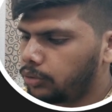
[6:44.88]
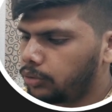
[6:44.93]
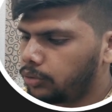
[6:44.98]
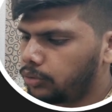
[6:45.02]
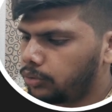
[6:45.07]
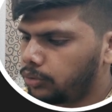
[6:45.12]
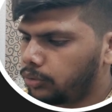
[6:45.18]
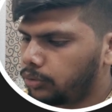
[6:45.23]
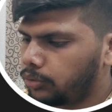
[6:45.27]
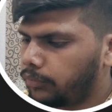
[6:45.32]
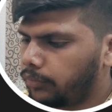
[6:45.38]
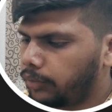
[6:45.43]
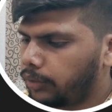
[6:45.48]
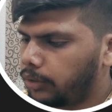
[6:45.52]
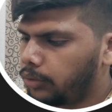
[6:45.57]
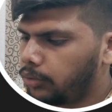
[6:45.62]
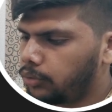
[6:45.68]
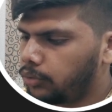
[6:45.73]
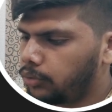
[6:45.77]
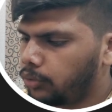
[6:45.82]
So the
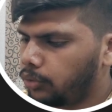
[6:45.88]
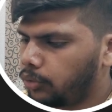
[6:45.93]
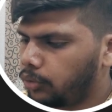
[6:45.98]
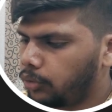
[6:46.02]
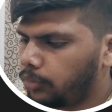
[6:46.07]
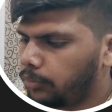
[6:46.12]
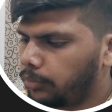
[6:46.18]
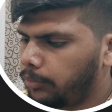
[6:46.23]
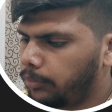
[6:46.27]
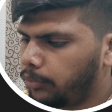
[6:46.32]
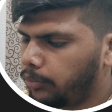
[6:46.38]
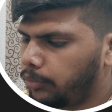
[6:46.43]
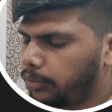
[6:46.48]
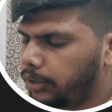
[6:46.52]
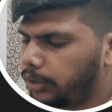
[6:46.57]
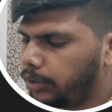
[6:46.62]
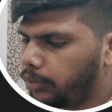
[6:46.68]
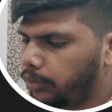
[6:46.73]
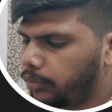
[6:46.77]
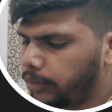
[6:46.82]
value should not be more
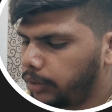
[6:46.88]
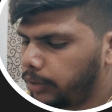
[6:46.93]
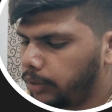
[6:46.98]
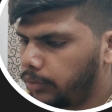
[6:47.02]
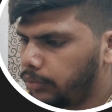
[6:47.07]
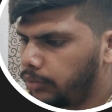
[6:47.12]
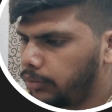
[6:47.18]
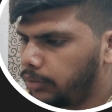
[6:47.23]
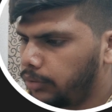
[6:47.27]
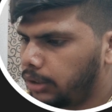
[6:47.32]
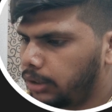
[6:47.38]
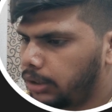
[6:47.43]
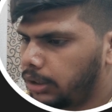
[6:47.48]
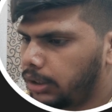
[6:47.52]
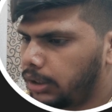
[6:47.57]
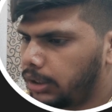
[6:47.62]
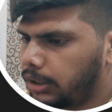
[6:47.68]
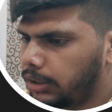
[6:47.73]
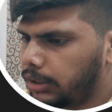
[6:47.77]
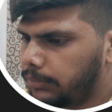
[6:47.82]
than 2 value.
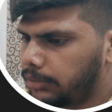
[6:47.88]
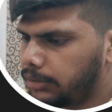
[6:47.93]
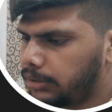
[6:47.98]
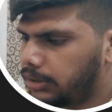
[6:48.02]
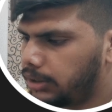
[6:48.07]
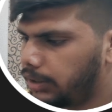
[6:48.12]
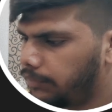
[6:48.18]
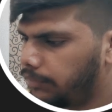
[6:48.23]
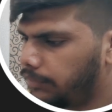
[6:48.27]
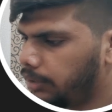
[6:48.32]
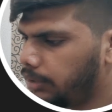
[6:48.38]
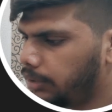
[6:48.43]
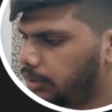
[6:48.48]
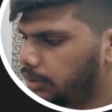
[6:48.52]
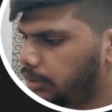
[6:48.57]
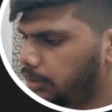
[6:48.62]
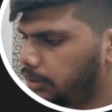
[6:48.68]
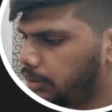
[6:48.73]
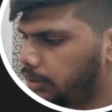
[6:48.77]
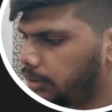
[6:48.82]
Let me save
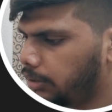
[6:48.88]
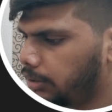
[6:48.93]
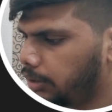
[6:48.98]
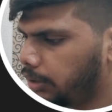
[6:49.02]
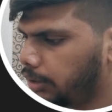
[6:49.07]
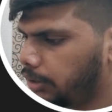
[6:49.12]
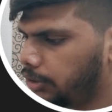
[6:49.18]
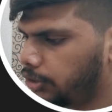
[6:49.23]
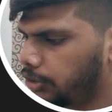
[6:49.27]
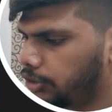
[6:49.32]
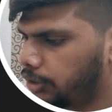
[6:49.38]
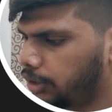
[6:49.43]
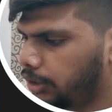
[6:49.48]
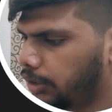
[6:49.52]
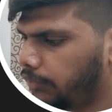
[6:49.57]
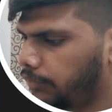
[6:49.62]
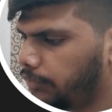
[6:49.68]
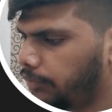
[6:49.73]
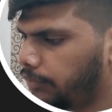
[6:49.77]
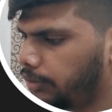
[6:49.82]
this and check
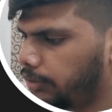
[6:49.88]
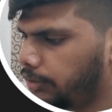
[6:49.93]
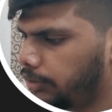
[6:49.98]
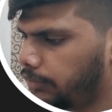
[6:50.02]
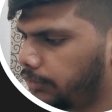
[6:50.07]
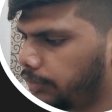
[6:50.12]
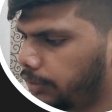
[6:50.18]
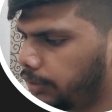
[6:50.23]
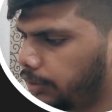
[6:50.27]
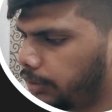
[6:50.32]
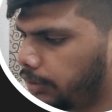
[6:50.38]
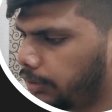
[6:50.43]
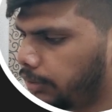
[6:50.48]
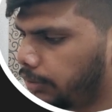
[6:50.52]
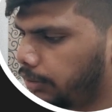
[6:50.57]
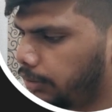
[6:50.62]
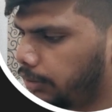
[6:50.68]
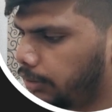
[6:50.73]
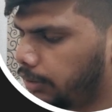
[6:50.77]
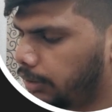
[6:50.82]
if this is working.
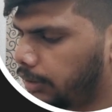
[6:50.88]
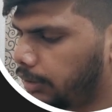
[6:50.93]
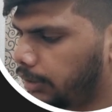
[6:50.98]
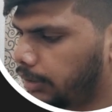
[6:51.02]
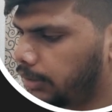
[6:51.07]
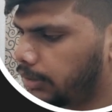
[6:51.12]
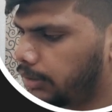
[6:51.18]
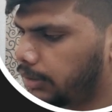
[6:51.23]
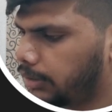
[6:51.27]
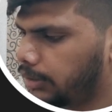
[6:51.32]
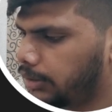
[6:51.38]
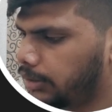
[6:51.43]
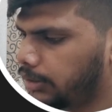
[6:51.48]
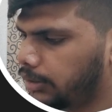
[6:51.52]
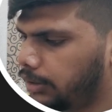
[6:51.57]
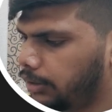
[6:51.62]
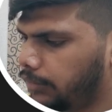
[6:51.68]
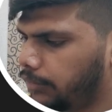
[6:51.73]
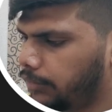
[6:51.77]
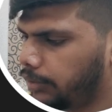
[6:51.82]
Yes, this is
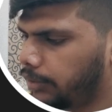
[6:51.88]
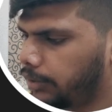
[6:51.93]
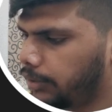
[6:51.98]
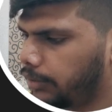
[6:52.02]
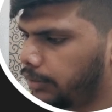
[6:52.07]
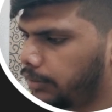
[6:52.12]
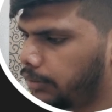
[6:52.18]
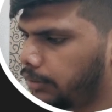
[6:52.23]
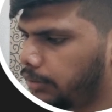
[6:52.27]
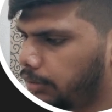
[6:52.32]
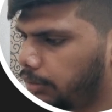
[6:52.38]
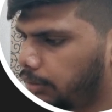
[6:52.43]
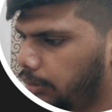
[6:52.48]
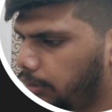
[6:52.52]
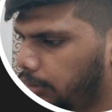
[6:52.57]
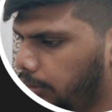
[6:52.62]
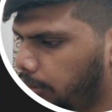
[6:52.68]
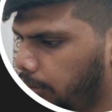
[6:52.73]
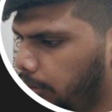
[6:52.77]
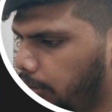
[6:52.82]
now working.
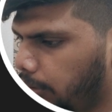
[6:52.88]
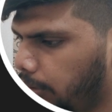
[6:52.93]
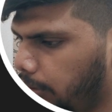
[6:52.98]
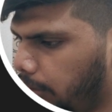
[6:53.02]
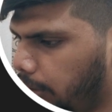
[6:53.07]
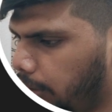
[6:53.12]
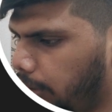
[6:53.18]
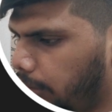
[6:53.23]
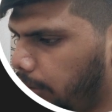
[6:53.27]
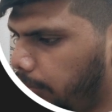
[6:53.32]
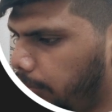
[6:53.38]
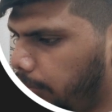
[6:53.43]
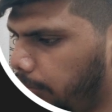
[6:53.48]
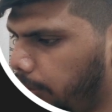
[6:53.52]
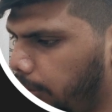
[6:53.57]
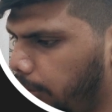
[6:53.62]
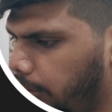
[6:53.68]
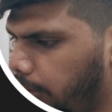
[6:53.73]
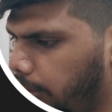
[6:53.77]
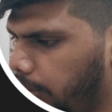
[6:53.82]
Let
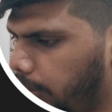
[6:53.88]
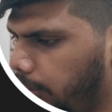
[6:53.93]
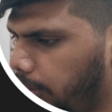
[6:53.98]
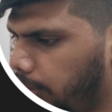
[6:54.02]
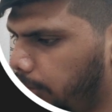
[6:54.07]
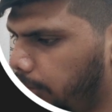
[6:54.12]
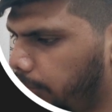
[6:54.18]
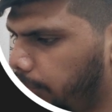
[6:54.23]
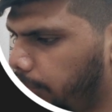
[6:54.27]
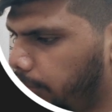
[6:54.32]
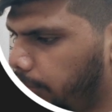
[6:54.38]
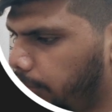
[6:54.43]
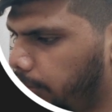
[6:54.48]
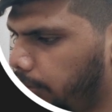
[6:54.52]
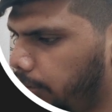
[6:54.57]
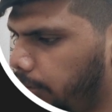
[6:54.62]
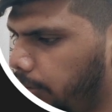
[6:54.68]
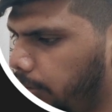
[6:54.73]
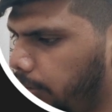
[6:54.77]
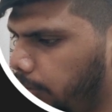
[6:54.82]
me increase the
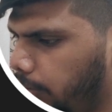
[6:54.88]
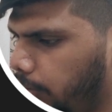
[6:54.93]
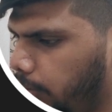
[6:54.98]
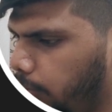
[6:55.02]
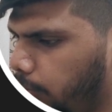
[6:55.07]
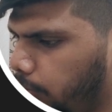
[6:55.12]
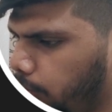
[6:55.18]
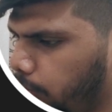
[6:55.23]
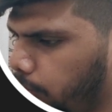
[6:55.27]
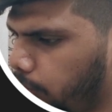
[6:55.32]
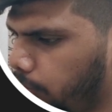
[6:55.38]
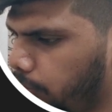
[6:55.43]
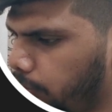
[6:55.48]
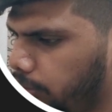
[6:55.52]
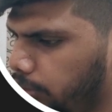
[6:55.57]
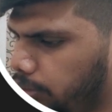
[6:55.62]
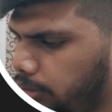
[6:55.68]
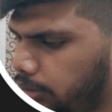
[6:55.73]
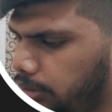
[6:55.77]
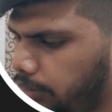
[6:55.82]
width to
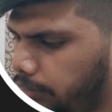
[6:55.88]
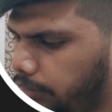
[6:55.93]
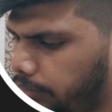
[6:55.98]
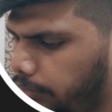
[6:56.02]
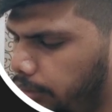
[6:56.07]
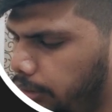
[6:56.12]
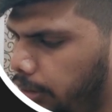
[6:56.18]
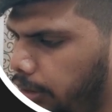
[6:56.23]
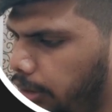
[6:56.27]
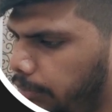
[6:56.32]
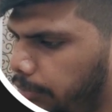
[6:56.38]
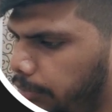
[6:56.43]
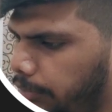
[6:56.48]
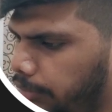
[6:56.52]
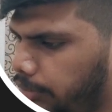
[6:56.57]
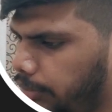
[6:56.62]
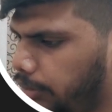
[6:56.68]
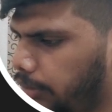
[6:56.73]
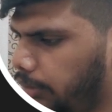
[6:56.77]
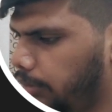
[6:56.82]
70
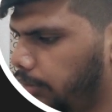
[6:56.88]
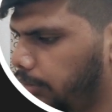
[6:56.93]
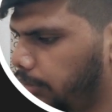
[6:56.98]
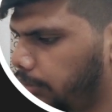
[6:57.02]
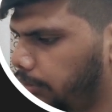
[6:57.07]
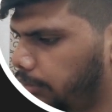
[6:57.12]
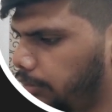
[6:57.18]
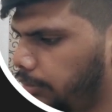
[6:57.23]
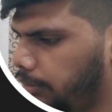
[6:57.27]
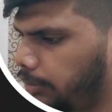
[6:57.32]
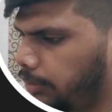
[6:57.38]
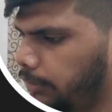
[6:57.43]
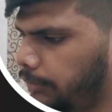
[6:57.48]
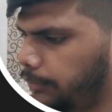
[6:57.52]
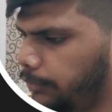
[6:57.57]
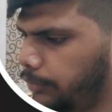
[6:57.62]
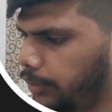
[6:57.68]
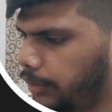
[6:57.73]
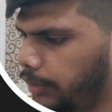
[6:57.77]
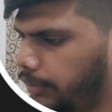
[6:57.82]
pixels.
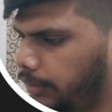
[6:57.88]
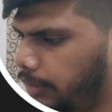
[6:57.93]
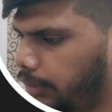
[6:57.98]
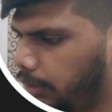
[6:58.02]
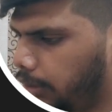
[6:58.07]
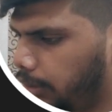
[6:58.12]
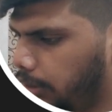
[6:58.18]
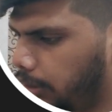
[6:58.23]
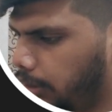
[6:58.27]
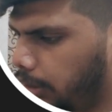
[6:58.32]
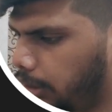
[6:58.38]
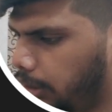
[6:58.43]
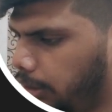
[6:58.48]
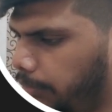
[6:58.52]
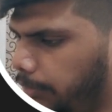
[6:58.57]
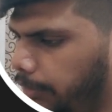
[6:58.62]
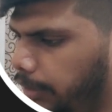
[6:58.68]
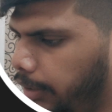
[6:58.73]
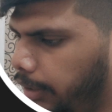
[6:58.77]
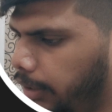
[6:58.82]
Okay, let
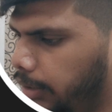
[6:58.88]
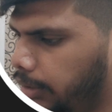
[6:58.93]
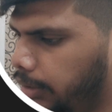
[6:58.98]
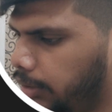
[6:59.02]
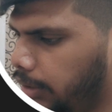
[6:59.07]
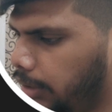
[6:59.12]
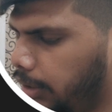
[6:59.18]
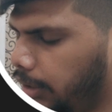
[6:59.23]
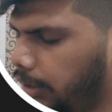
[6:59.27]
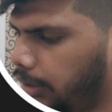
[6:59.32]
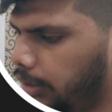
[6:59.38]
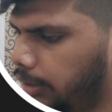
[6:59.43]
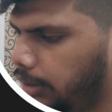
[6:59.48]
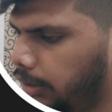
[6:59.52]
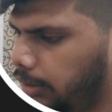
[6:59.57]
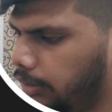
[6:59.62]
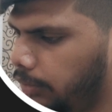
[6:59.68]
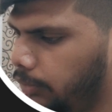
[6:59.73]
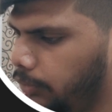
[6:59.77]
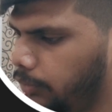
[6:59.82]
me try this again.
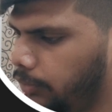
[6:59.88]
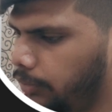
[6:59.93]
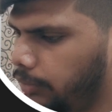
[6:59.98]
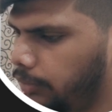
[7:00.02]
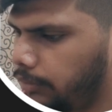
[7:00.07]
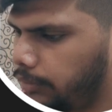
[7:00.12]
Cool.